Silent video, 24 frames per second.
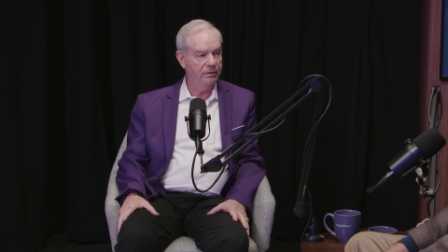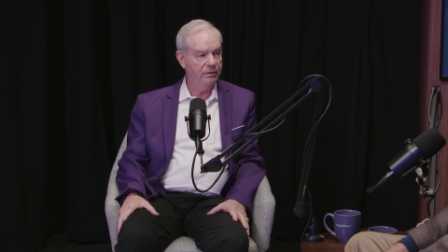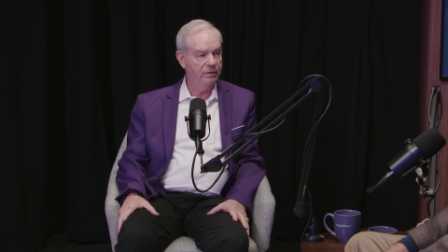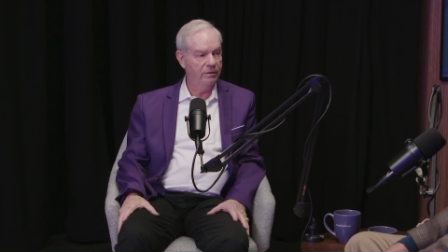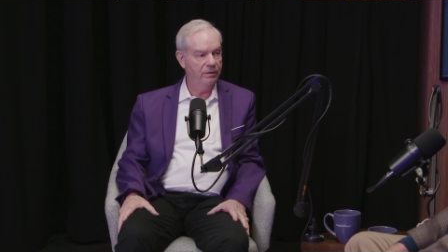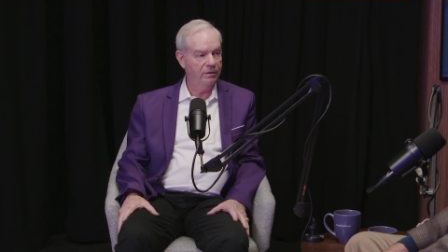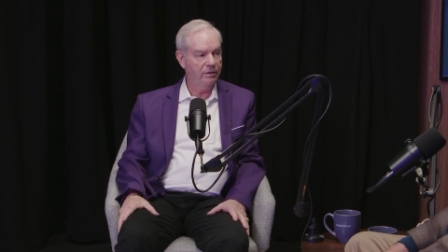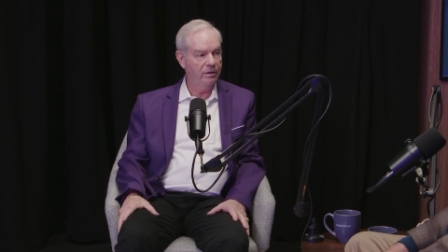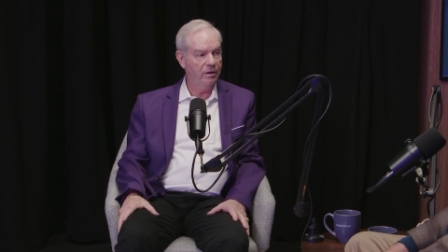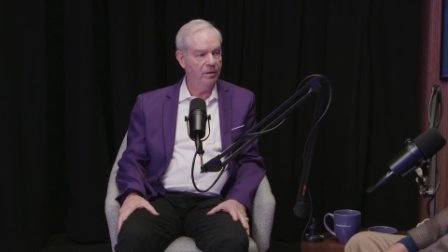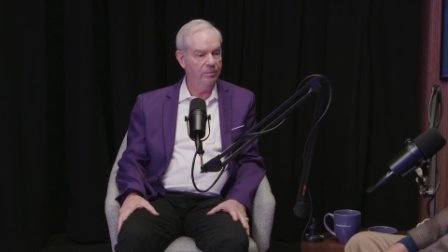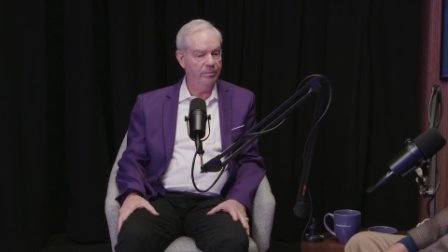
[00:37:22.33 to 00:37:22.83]

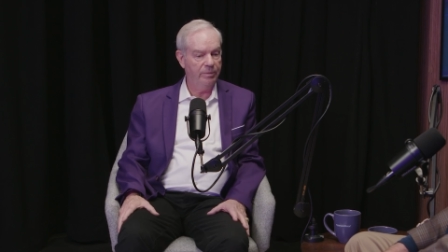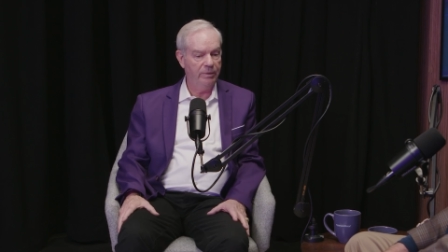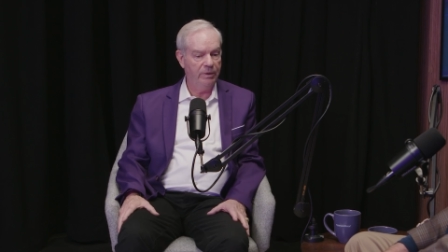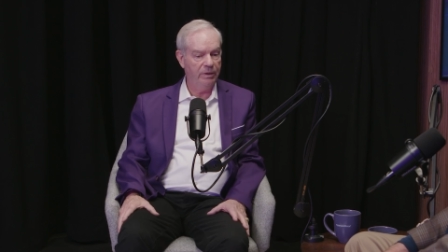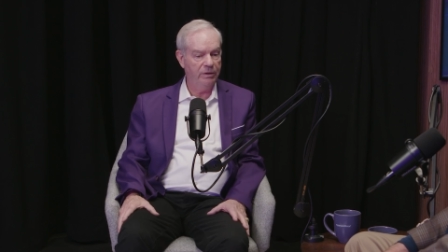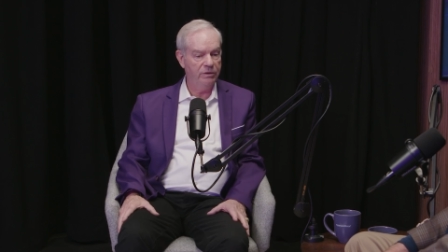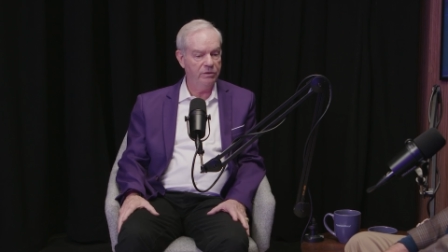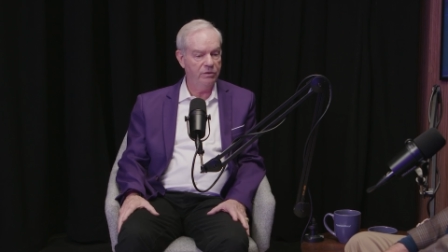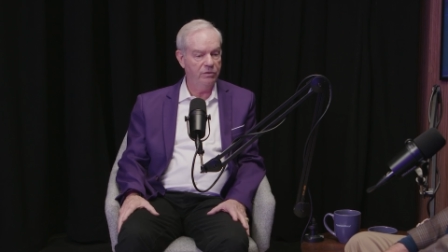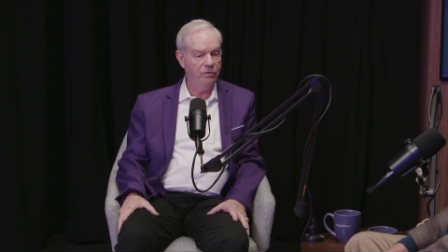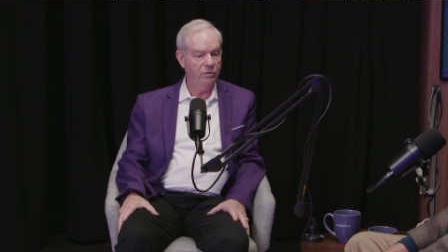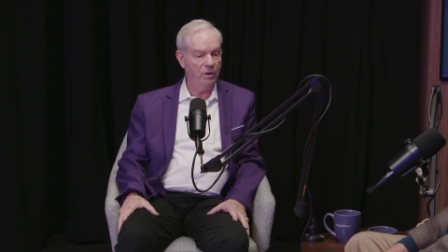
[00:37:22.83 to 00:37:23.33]
the
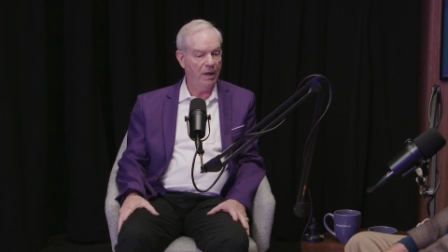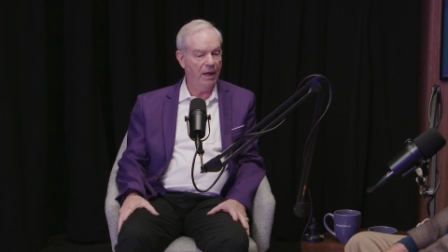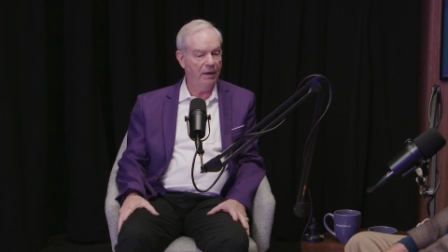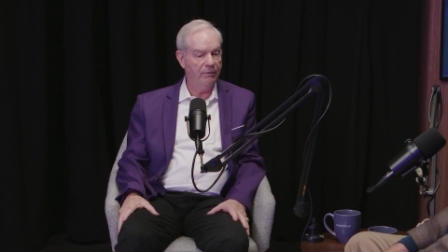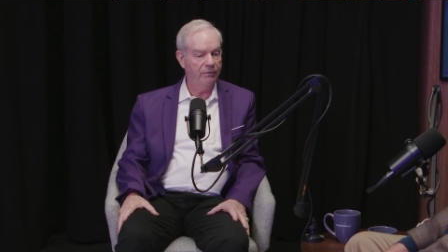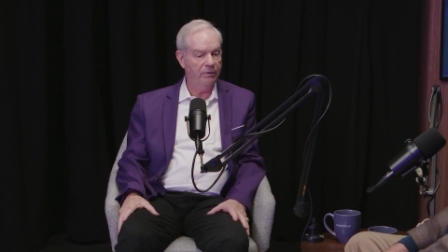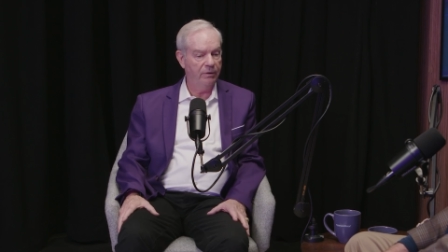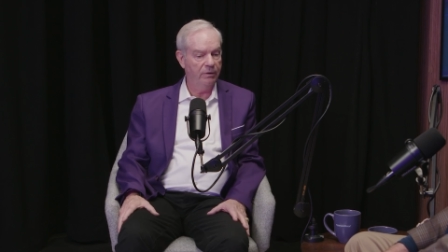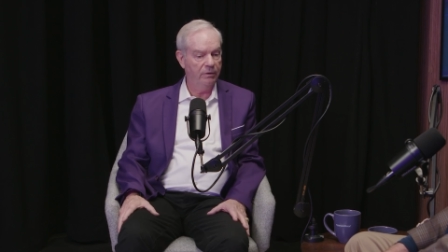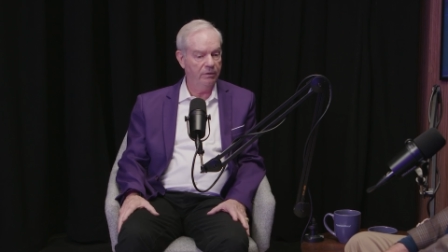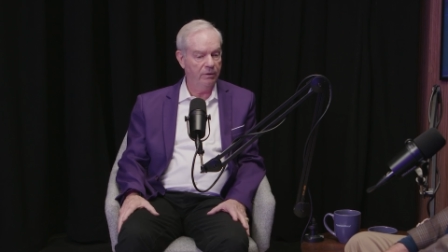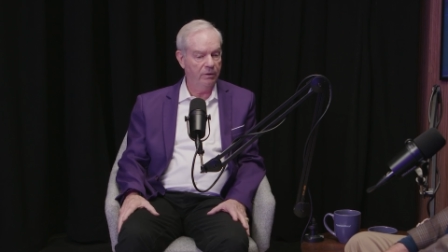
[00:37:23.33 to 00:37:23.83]
company's
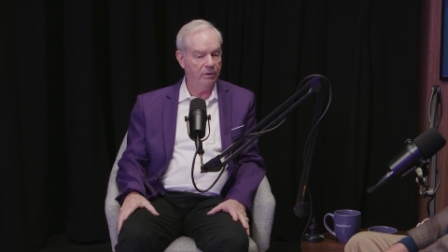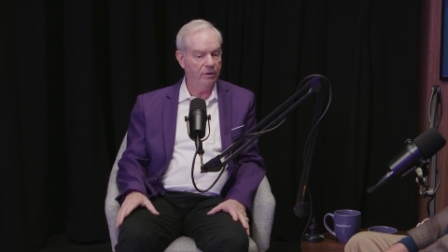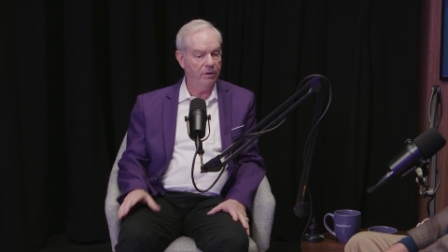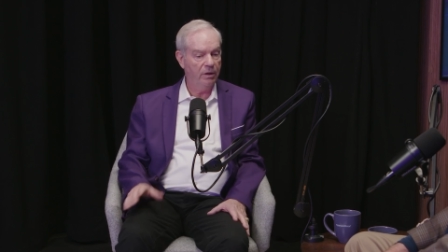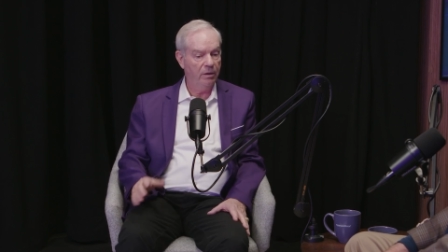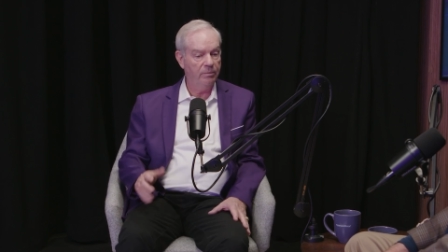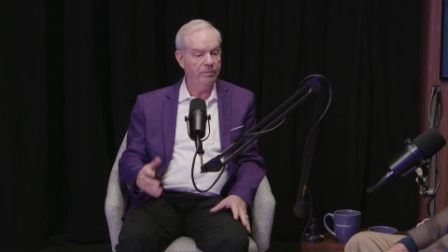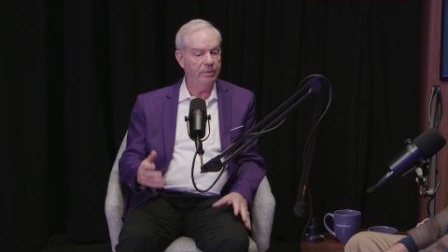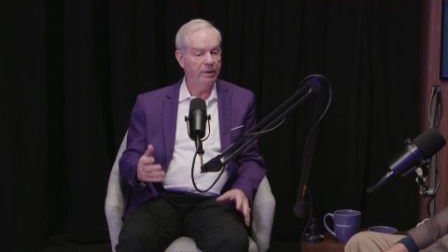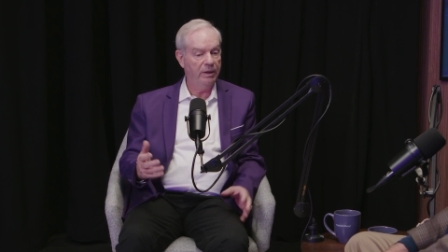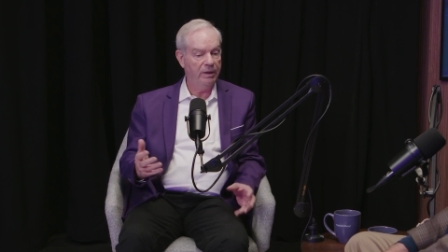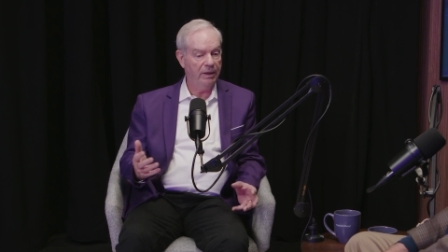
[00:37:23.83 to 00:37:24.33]
driver or the
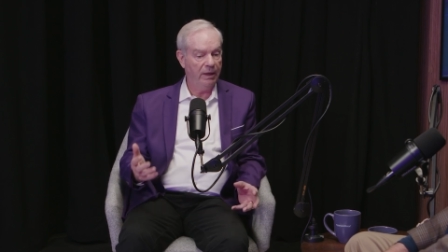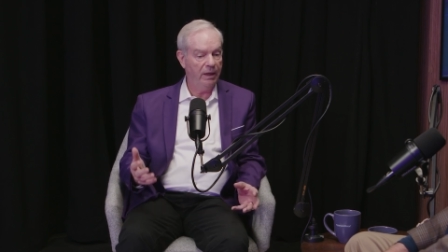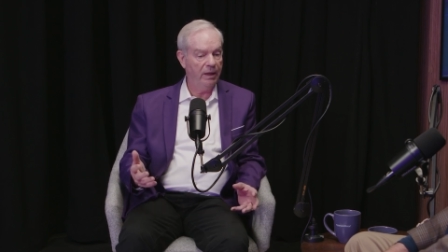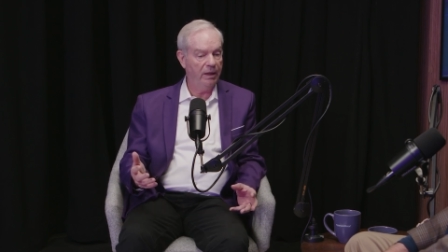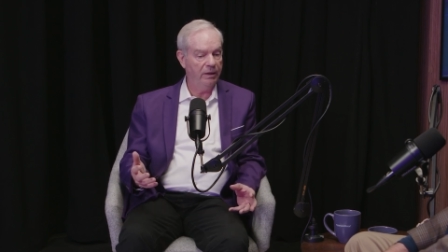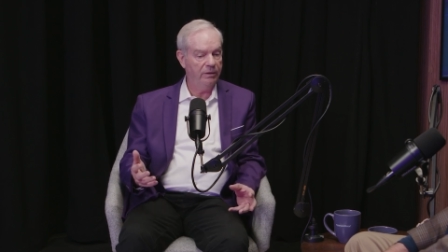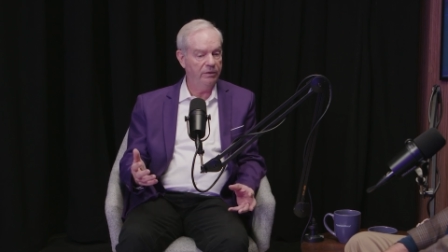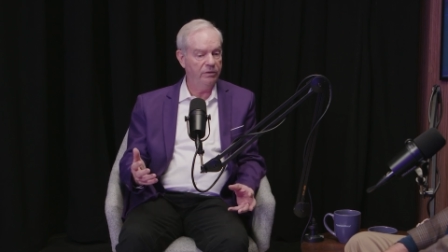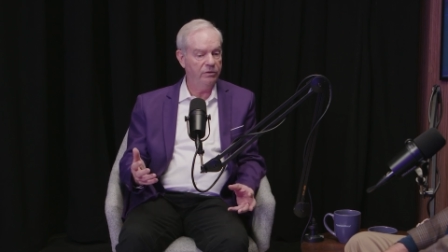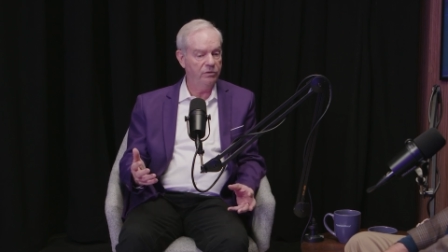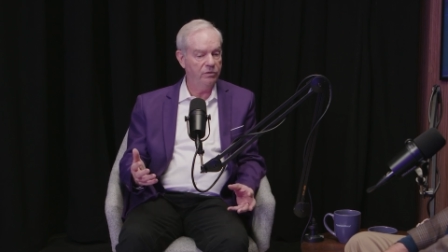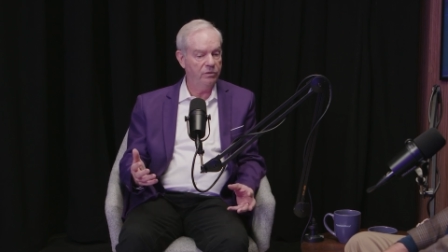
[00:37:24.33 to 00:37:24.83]
company that
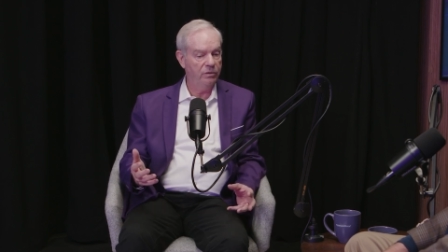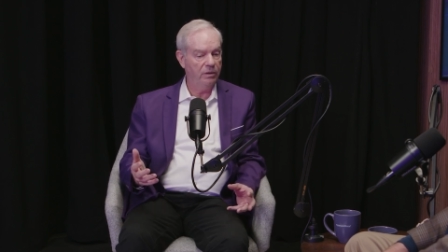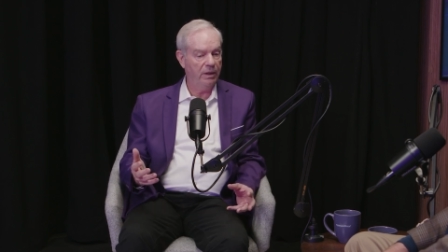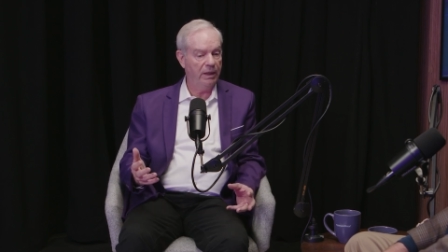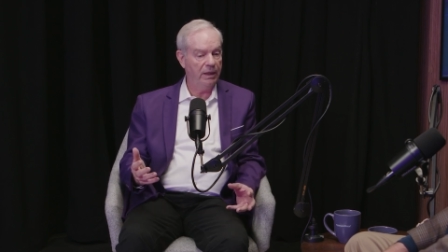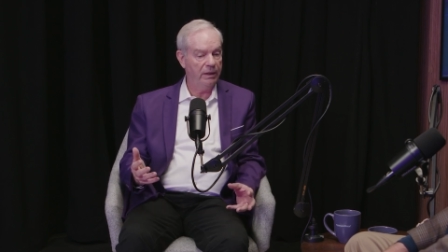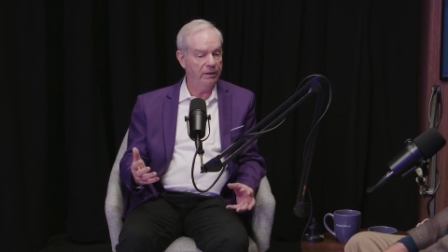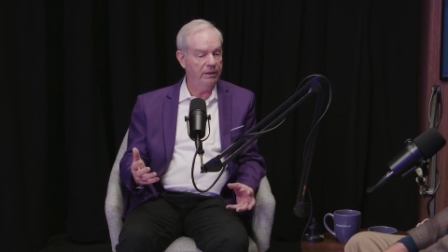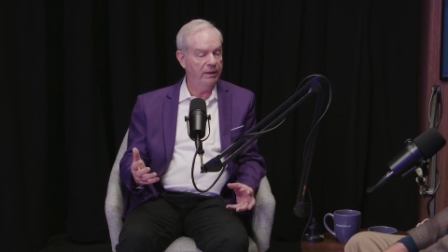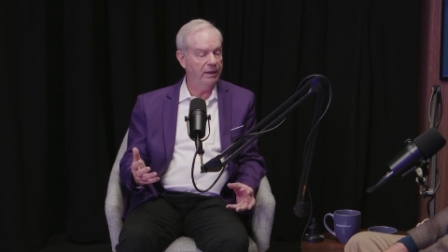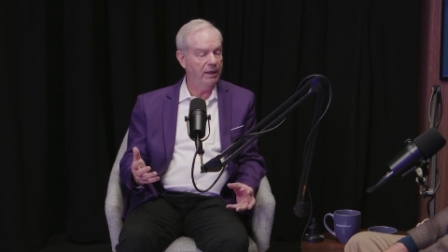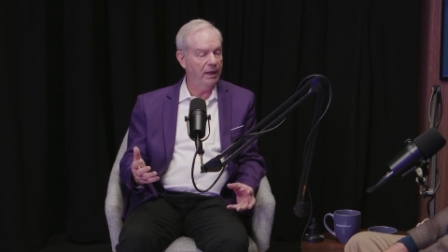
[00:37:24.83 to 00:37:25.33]

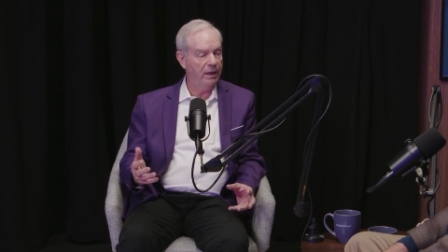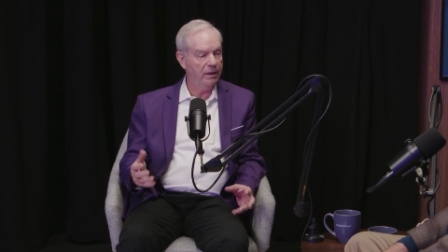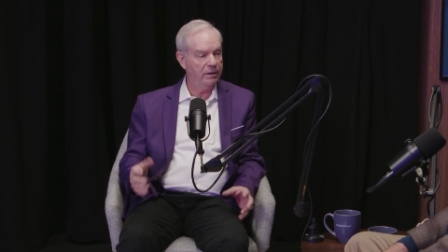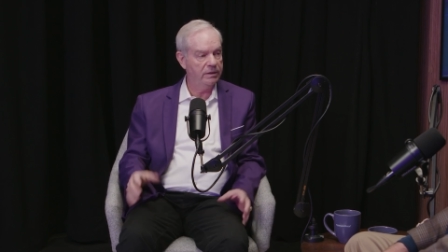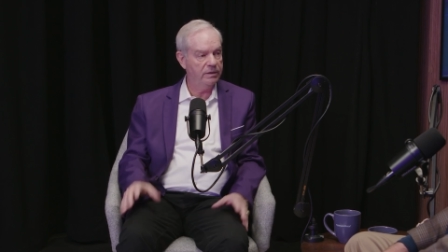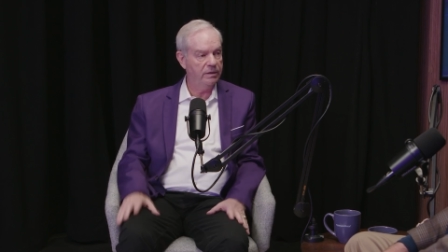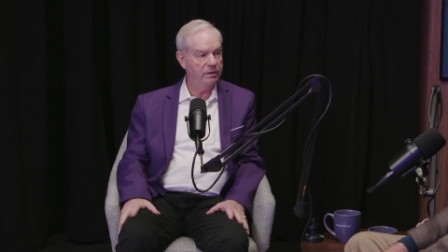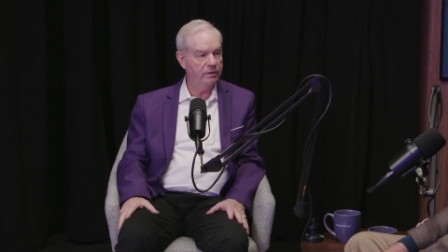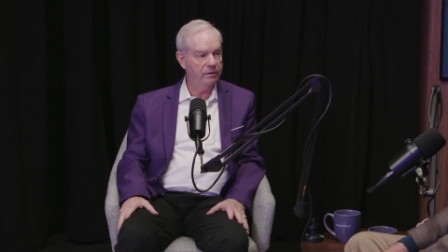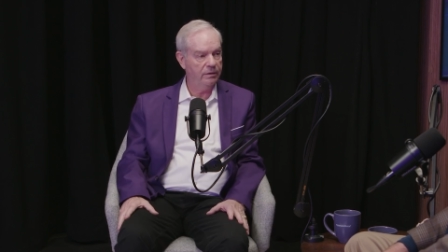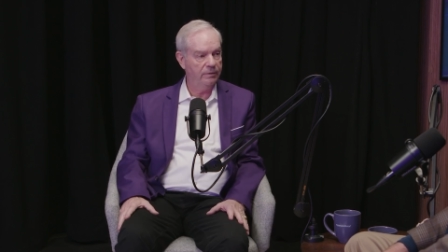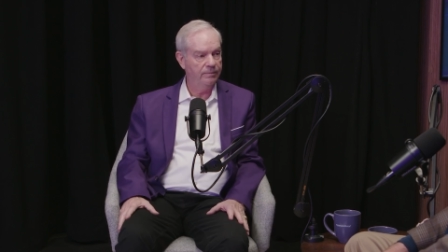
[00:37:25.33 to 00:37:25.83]
had the accident.